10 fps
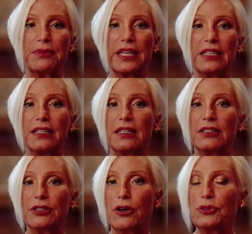that
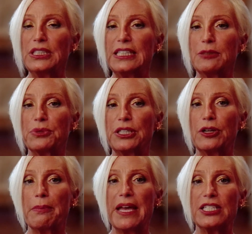you only need to bring your
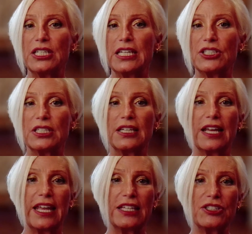imagination
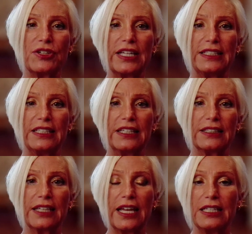and your idea,
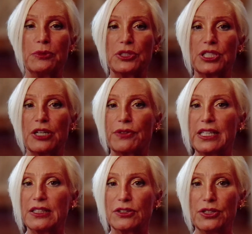and it will
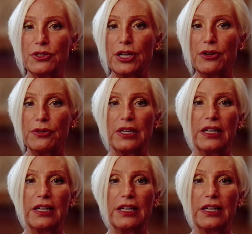generate the logo,